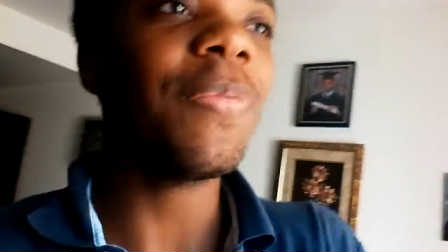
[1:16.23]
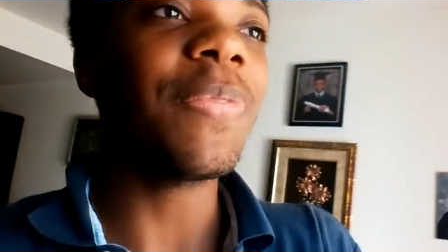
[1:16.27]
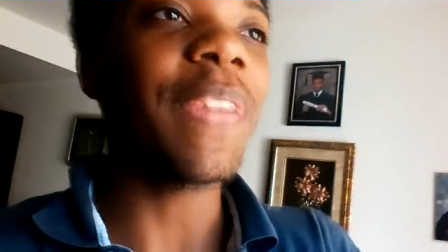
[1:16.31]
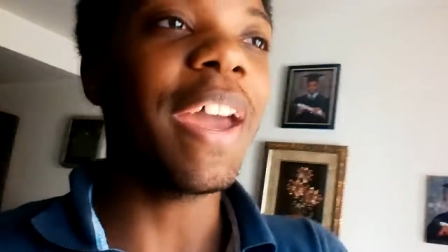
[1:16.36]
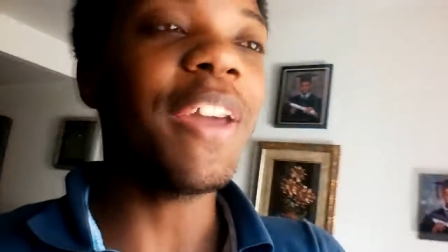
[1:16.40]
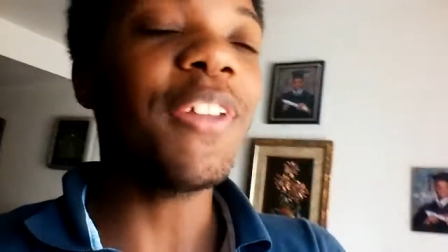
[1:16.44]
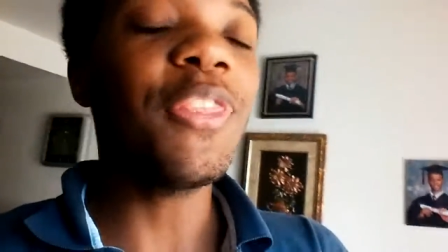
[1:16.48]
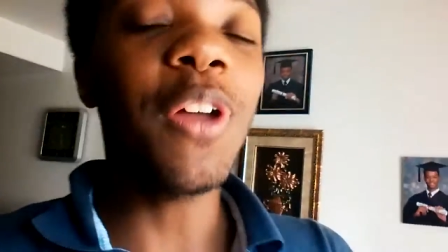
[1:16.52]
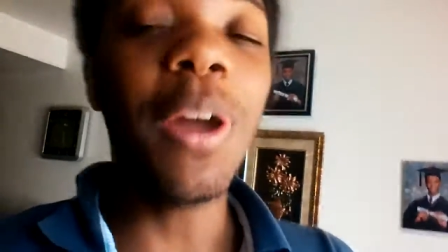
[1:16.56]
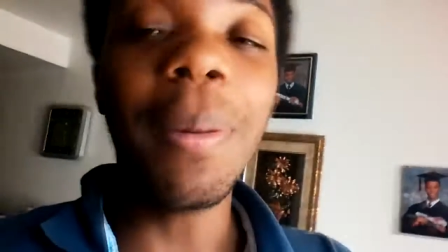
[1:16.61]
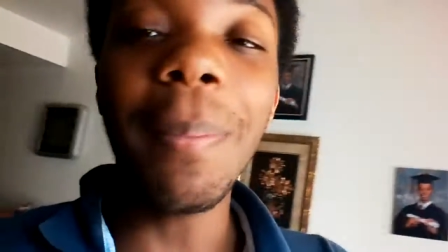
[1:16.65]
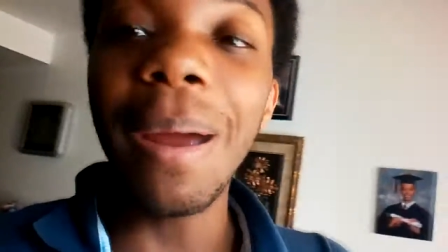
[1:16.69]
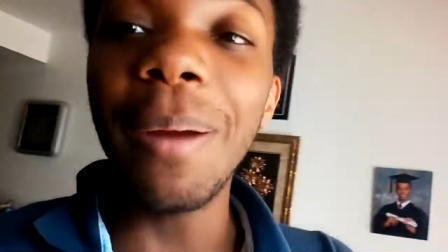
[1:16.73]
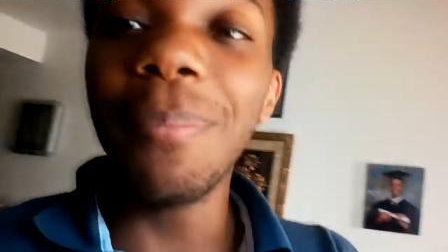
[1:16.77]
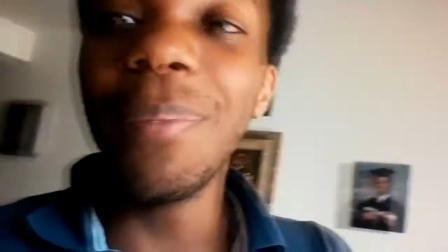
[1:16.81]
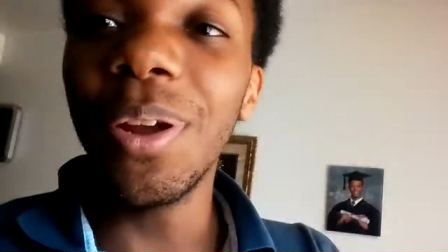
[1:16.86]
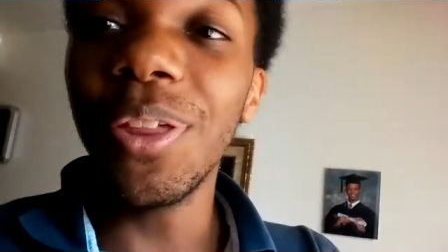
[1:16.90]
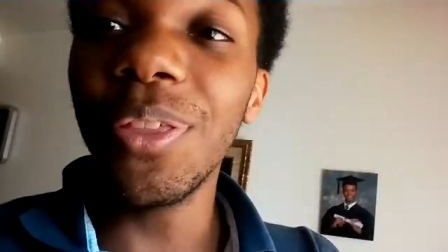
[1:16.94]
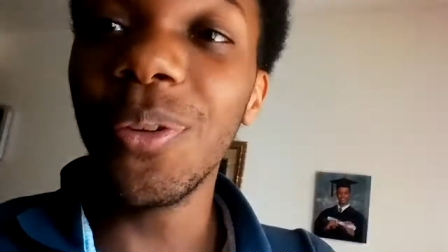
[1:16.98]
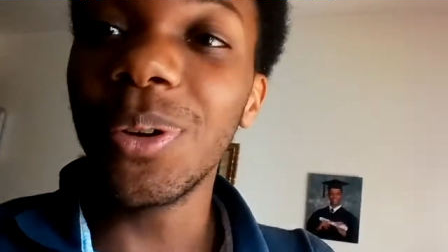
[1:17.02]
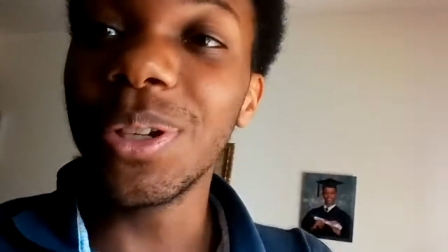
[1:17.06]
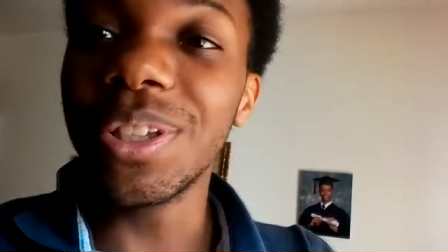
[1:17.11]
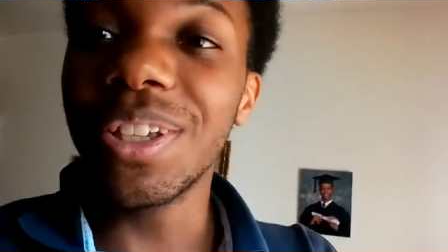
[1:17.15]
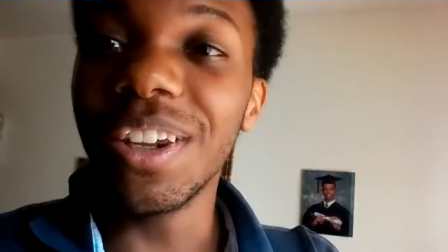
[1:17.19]
I thought my
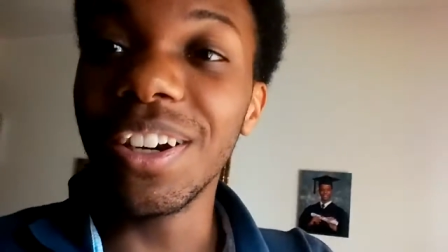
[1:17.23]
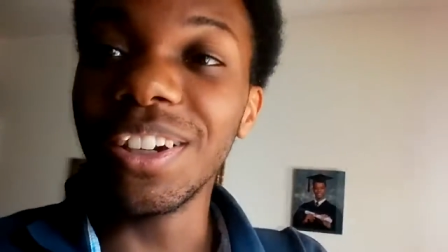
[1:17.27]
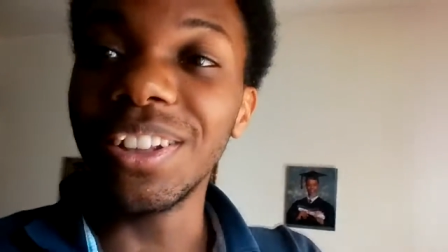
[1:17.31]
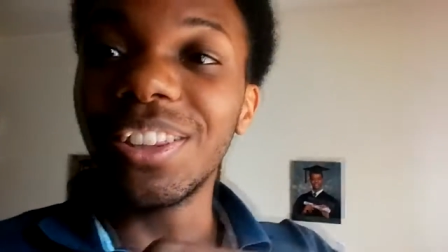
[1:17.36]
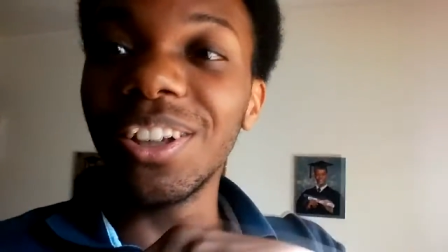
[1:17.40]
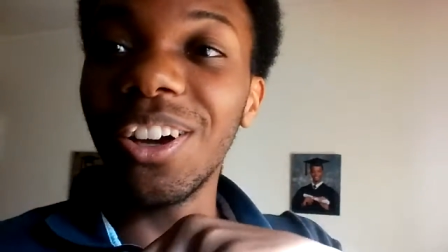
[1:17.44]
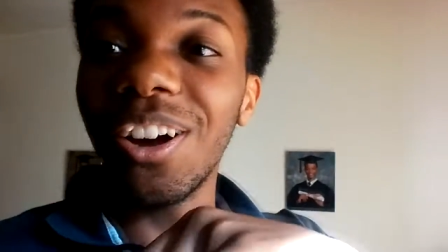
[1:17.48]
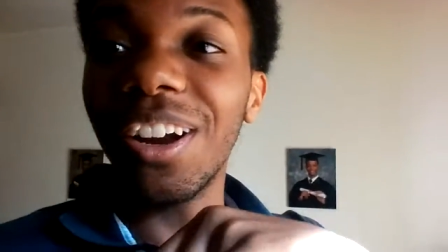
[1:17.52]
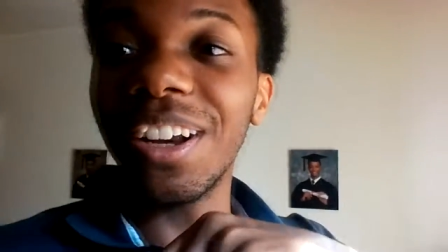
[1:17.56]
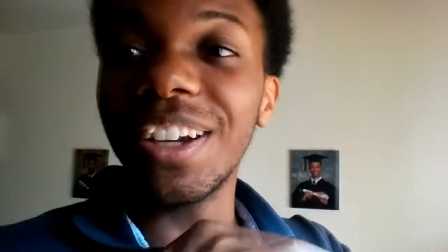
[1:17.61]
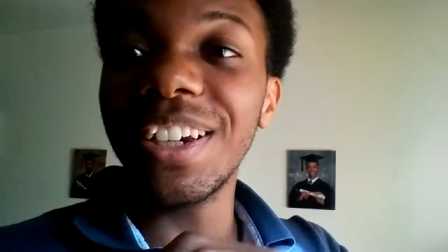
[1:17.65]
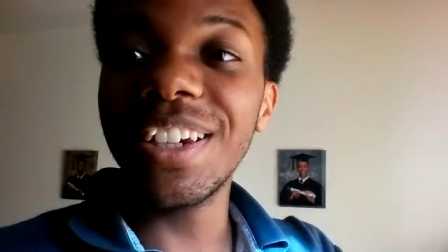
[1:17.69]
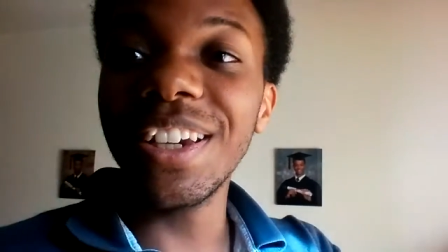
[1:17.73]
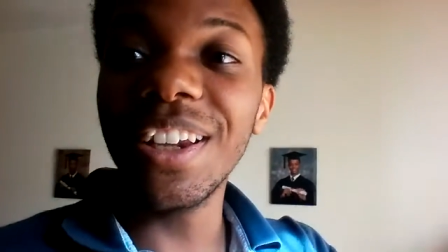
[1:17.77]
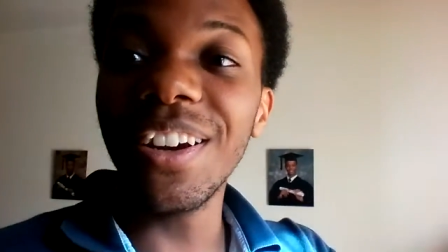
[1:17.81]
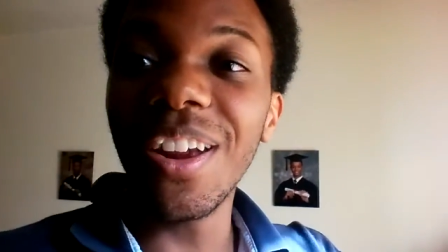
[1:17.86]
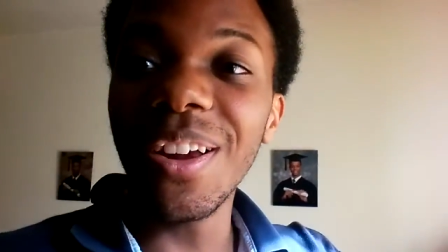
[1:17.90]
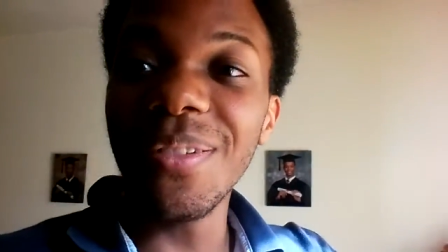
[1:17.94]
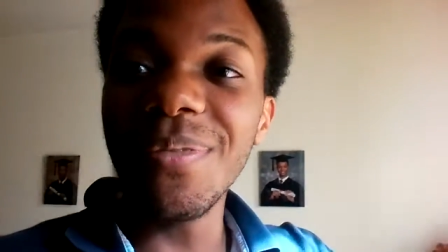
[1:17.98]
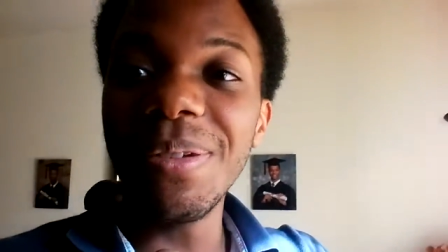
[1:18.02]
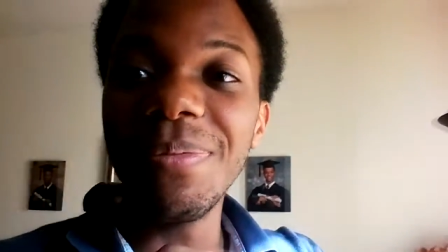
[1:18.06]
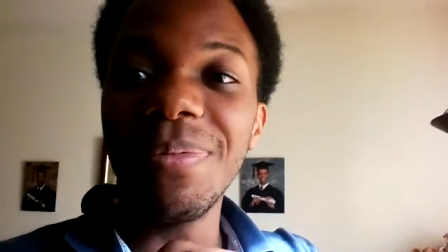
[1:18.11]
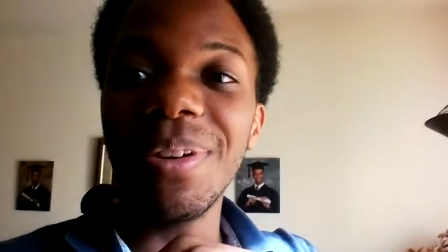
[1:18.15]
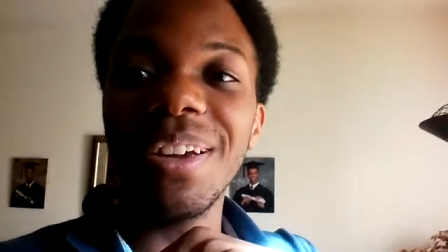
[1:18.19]
brother was gonna talk shit
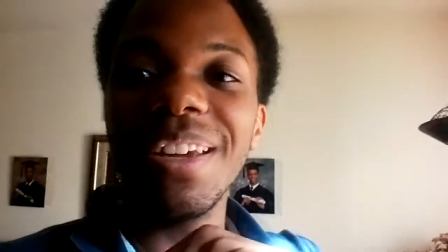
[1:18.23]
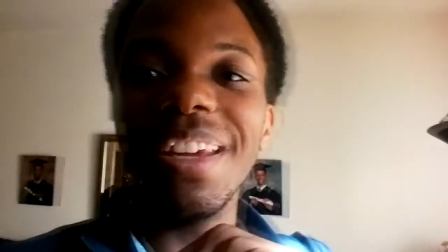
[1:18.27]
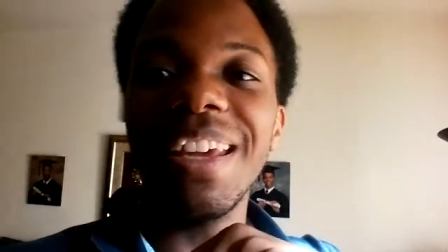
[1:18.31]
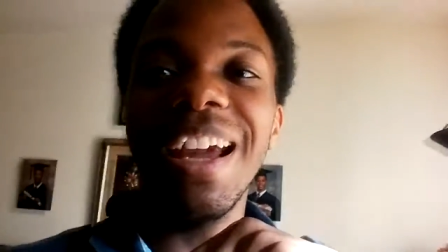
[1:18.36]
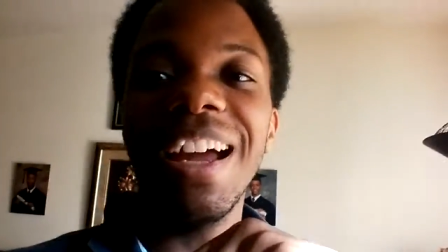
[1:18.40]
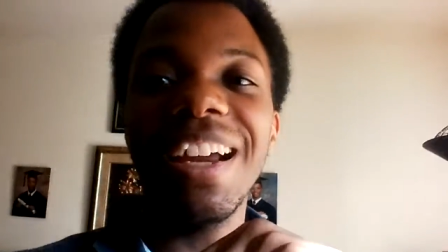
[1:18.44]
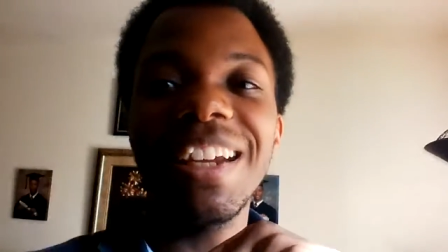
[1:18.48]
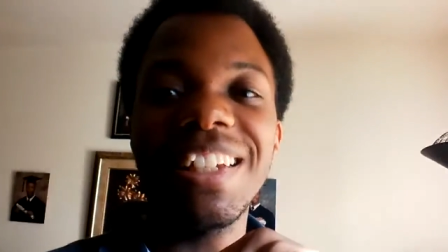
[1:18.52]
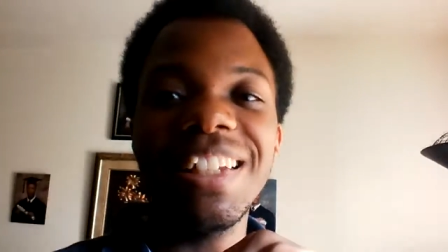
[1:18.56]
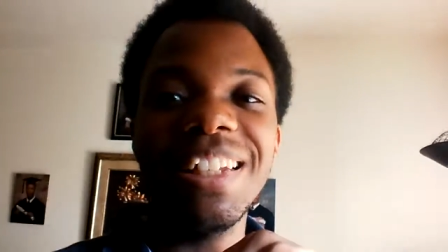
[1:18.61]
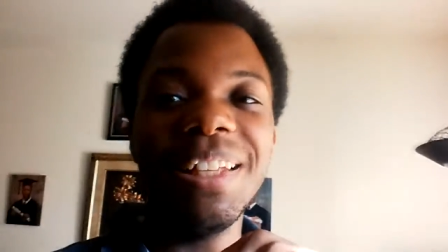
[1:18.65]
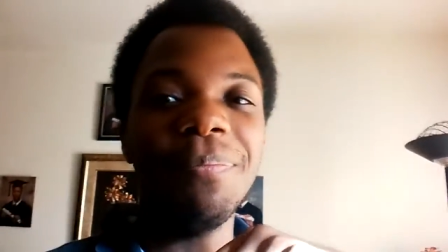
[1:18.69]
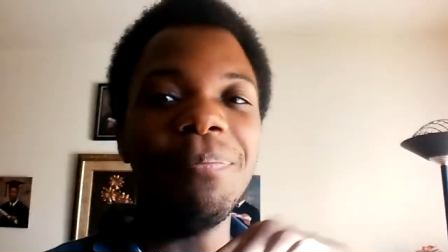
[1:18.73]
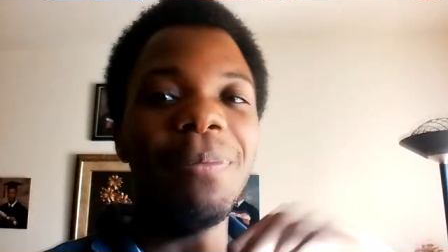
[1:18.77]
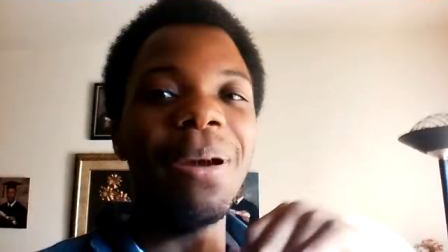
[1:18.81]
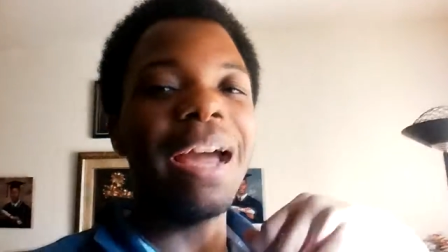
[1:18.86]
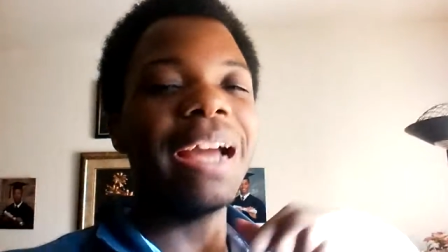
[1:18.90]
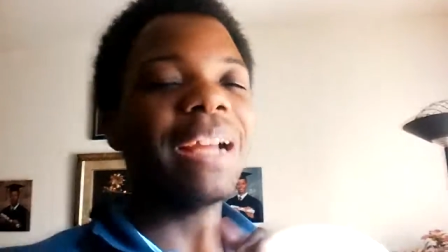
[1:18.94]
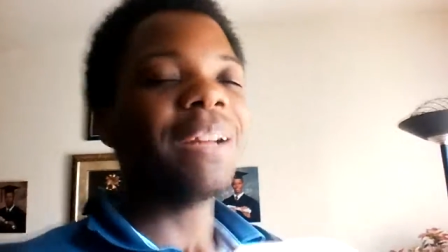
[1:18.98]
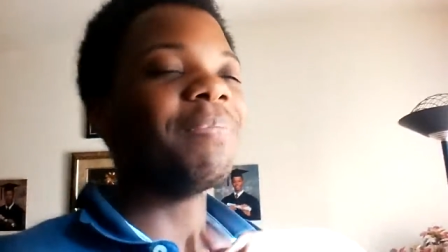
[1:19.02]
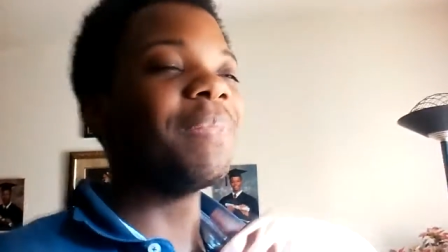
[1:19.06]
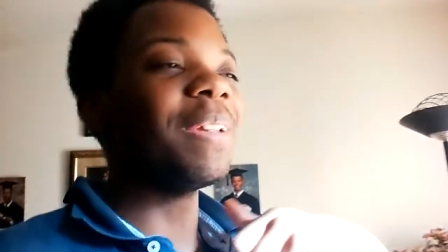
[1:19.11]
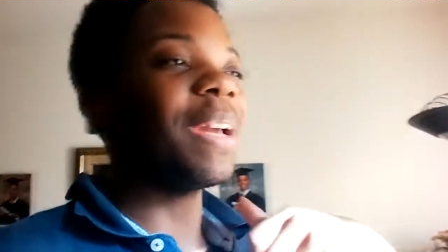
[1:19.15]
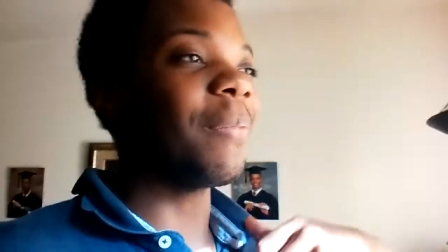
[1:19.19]
on me, but he actually
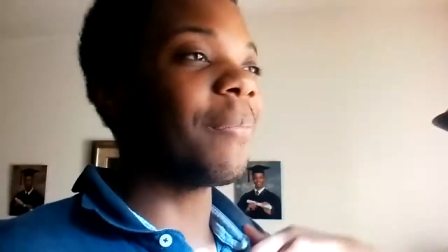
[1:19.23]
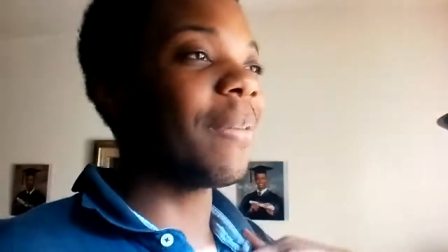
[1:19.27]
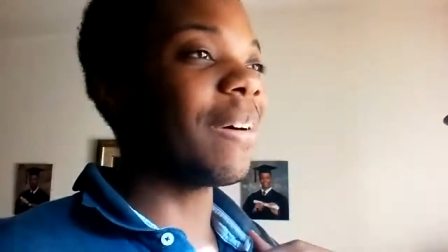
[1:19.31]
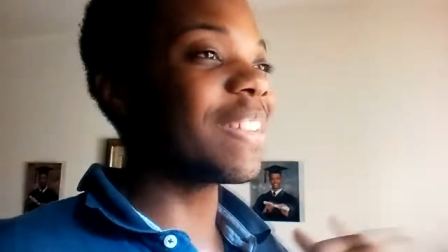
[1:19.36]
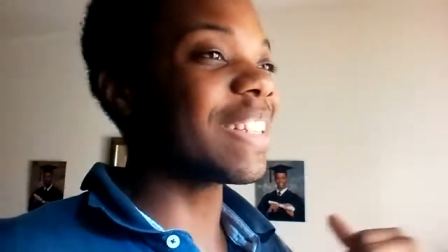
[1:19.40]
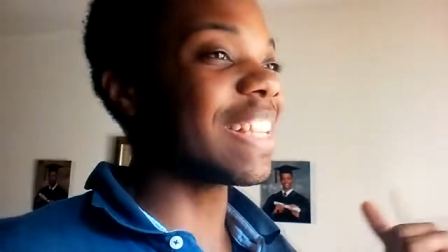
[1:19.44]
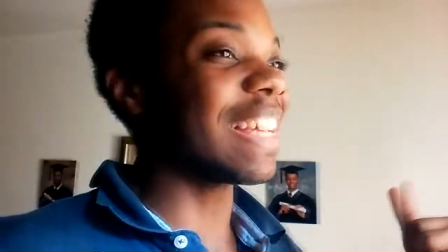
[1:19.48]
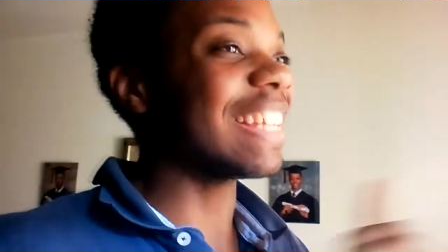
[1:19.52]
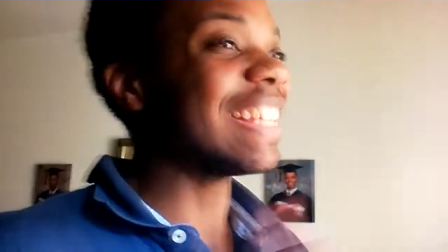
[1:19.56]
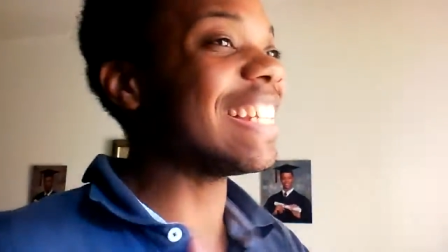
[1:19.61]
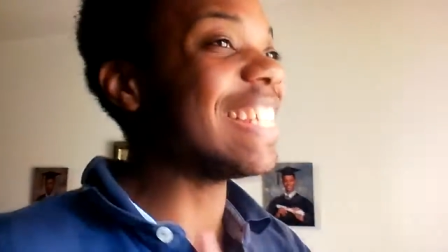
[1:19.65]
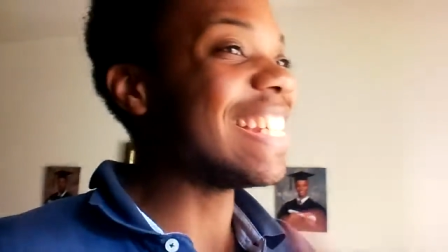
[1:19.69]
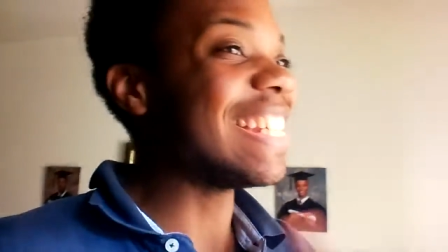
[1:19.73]
backed me up. I was like,